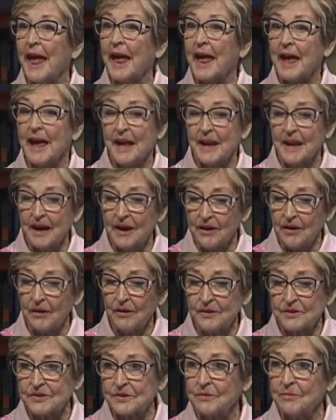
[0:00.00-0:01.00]
and I
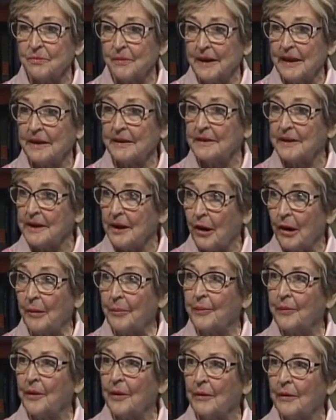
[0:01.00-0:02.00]
also ran the art
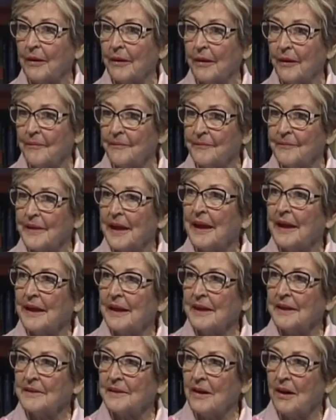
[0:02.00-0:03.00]
program
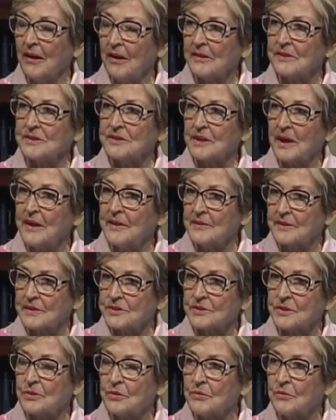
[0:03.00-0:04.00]
in the
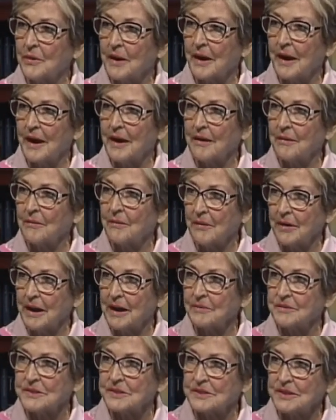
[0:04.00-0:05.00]
school where I
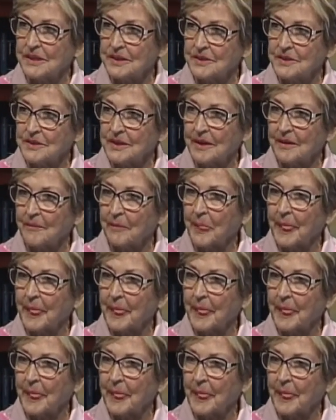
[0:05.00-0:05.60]
was teaching.